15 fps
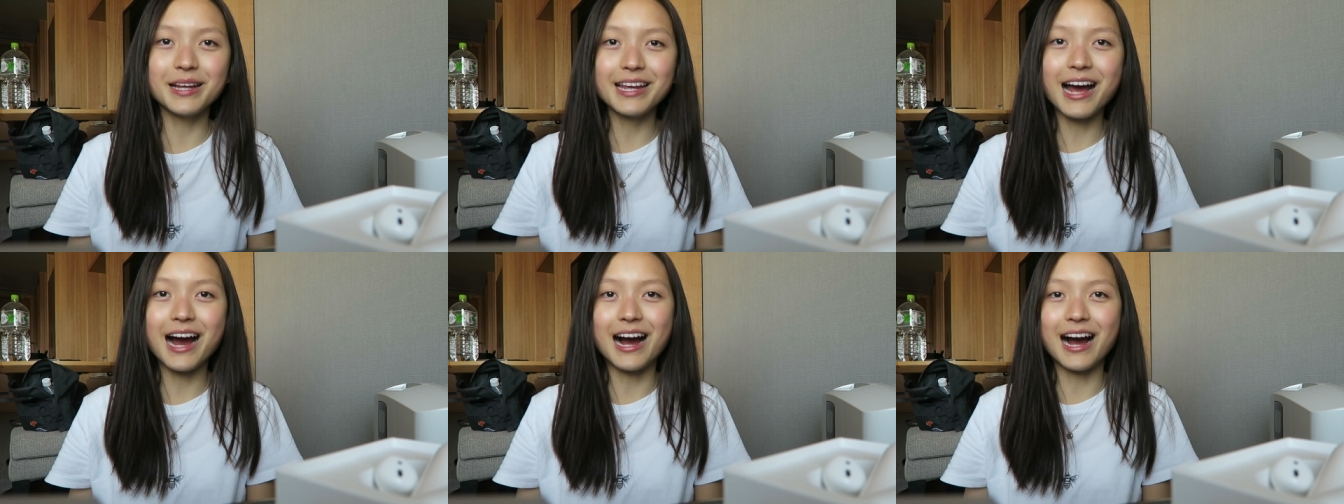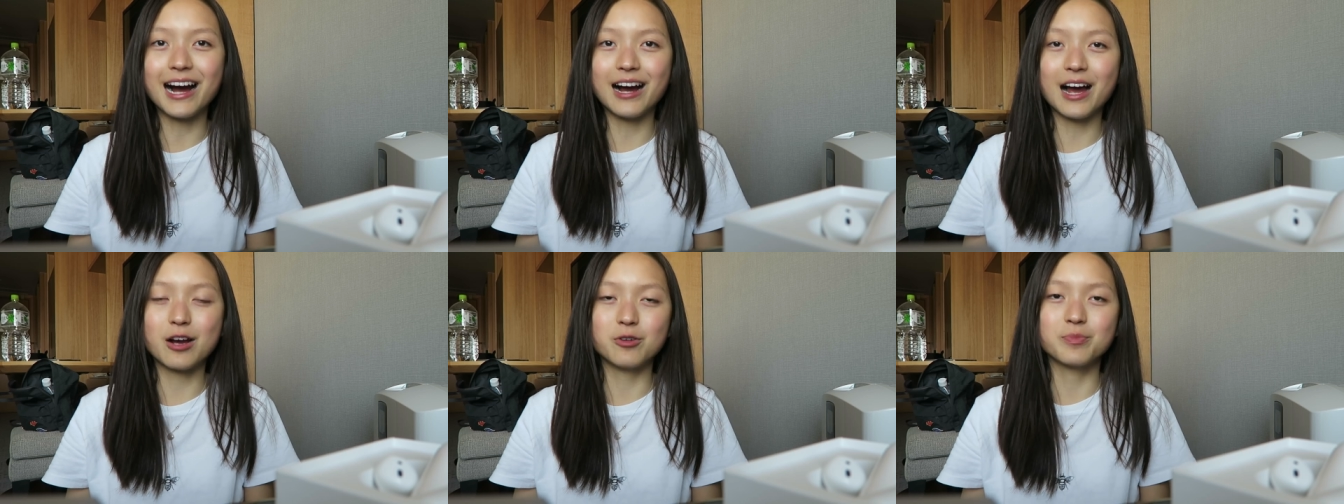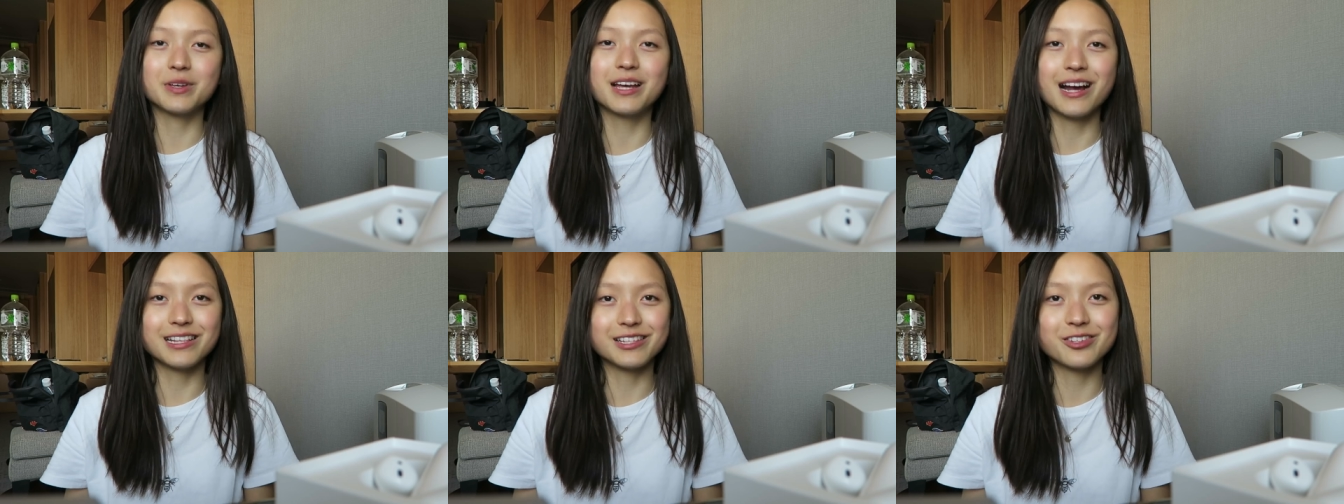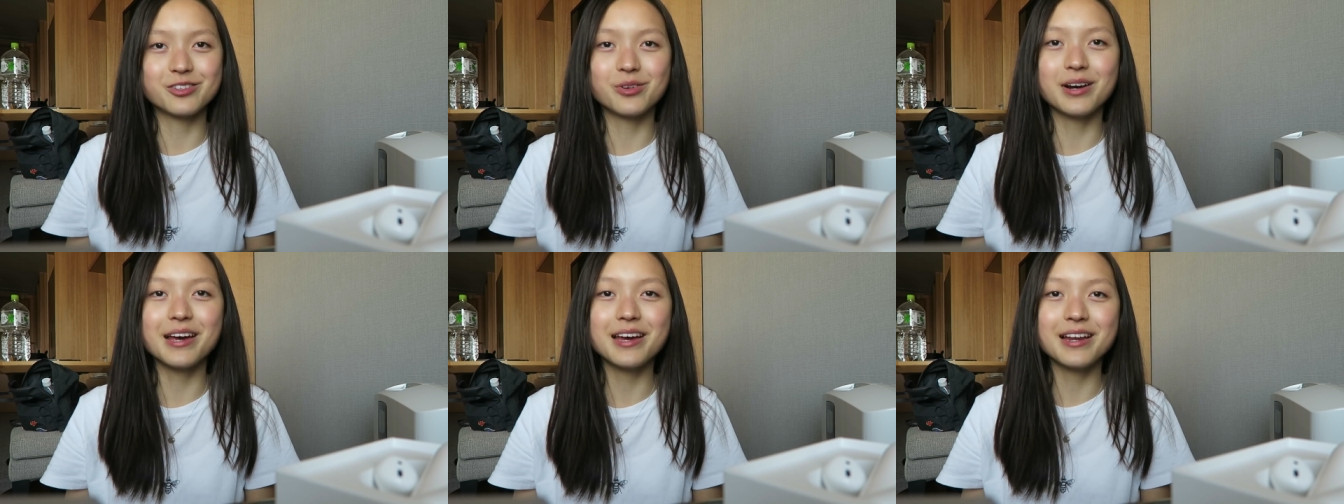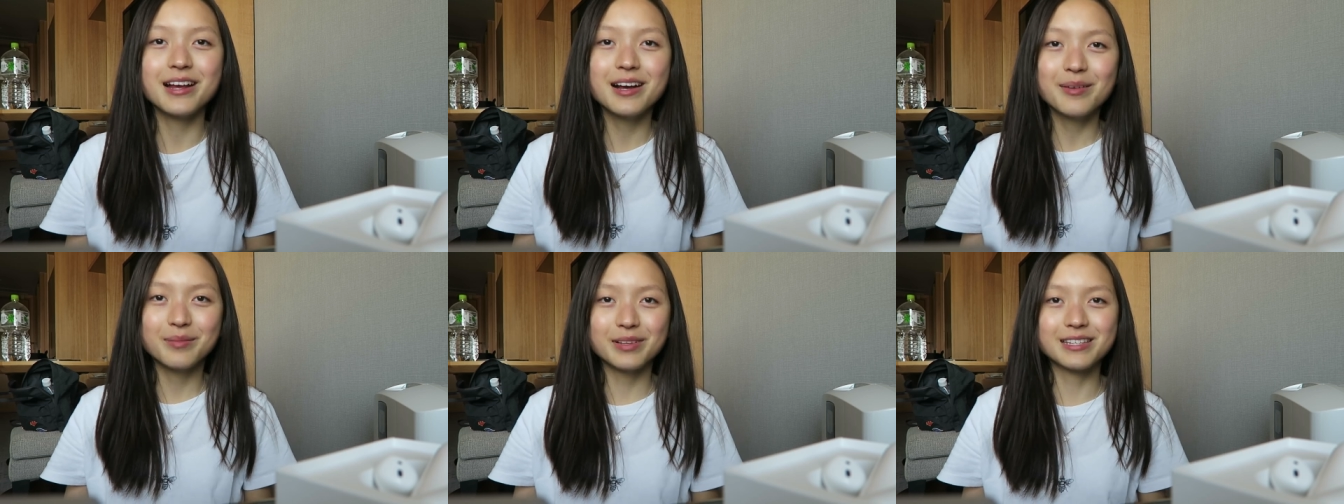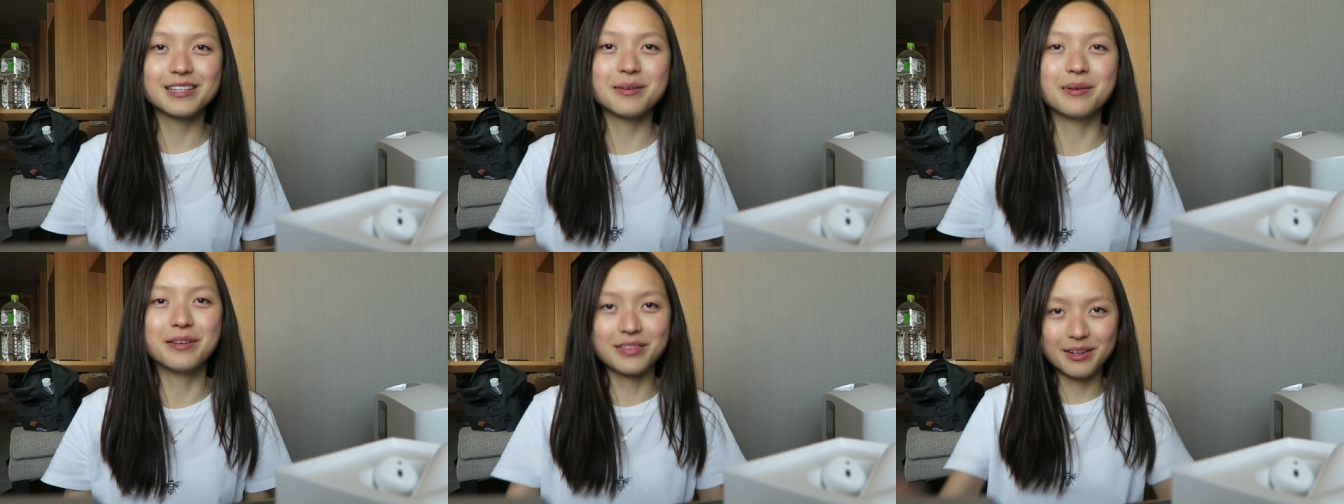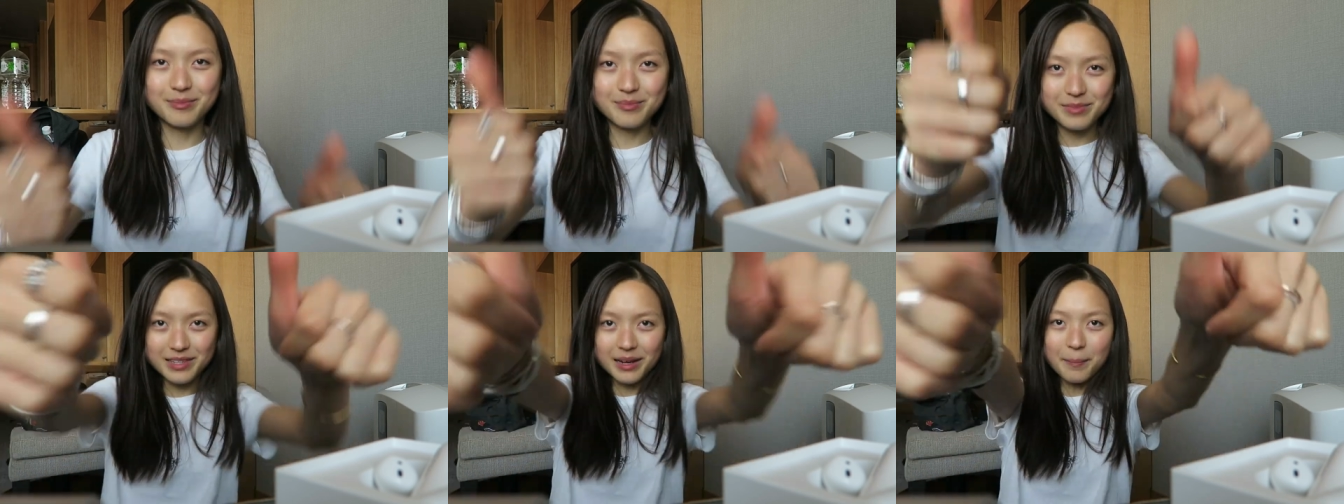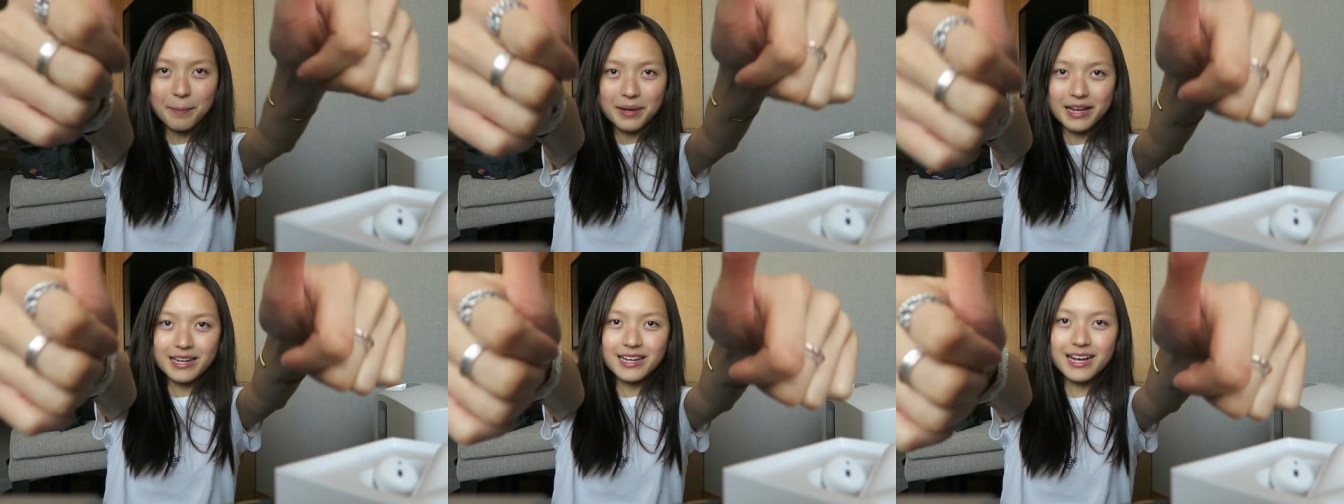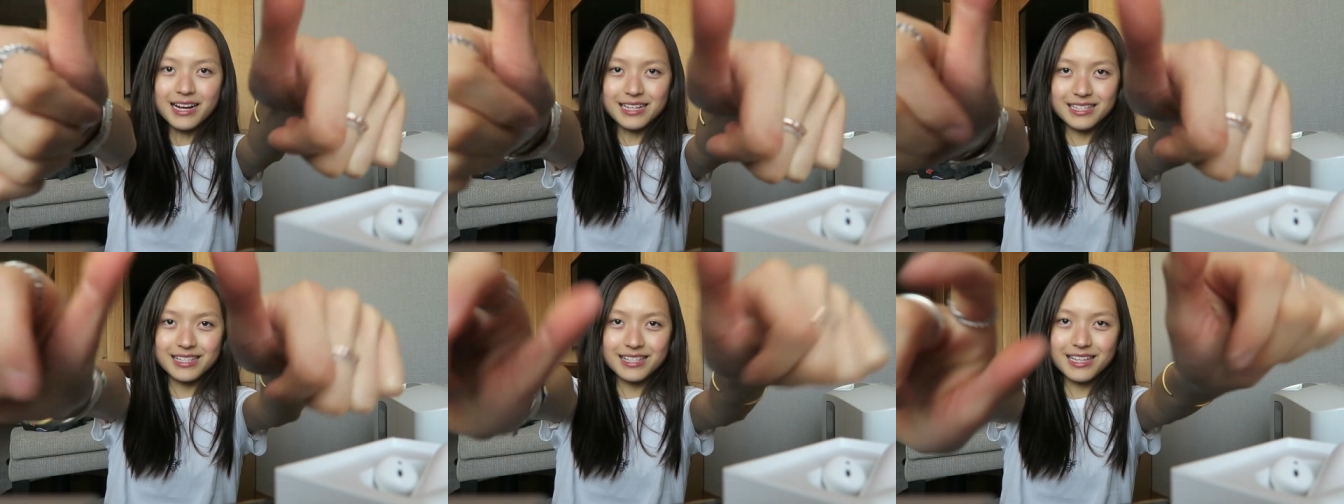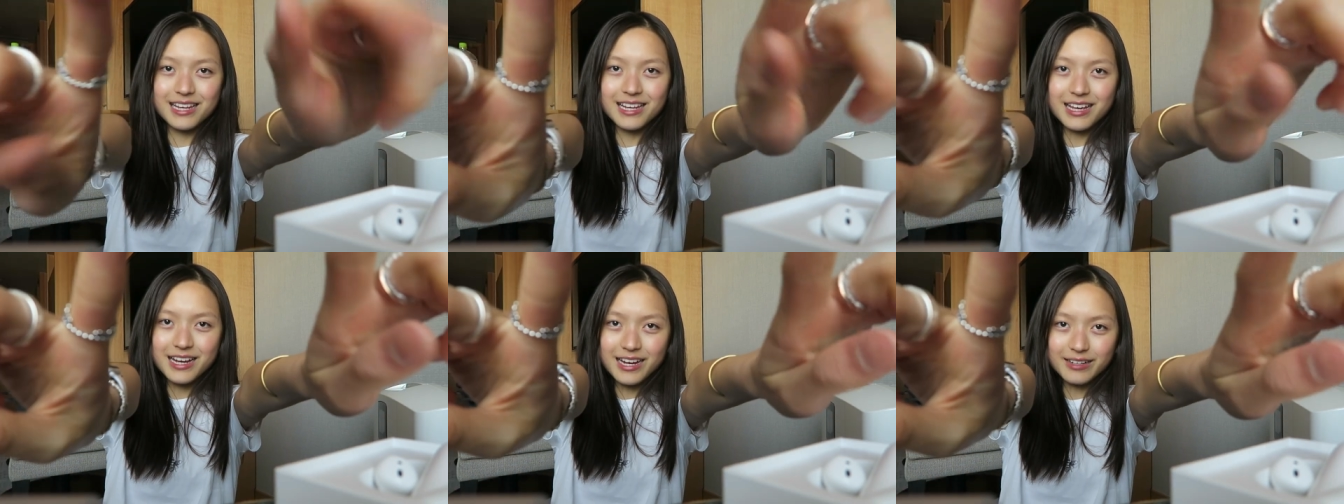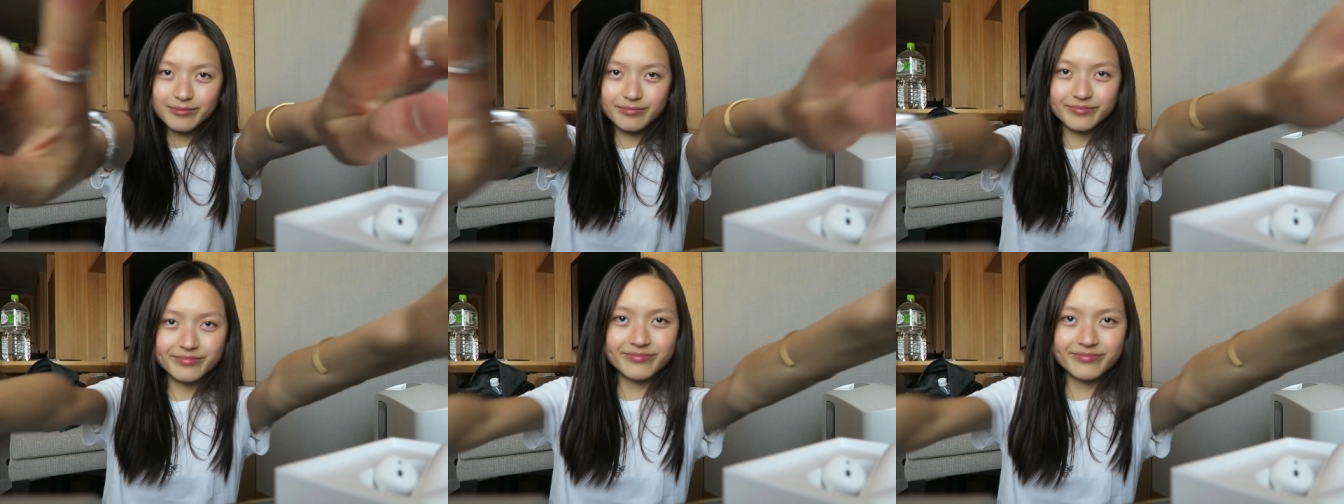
But yeah, I hope you guys enjoy it. Please give it a thumbs up and yeah, see ya!